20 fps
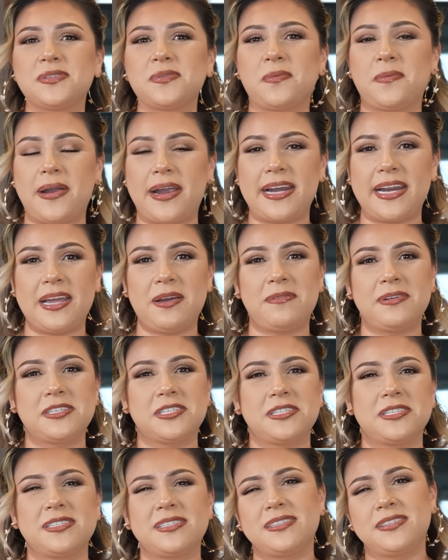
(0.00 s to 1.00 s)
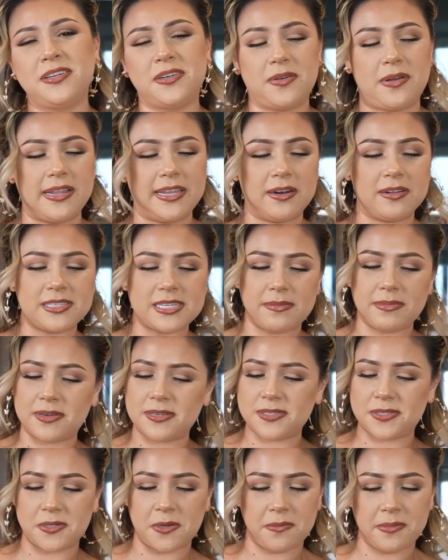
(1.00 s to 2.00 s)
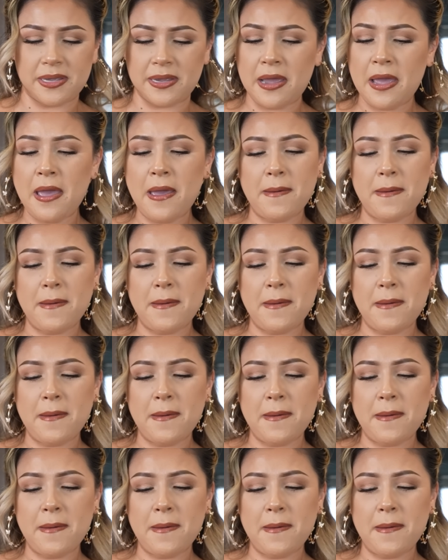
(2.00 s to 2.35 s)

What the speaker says: waiting, which is, you know, a little time consuming,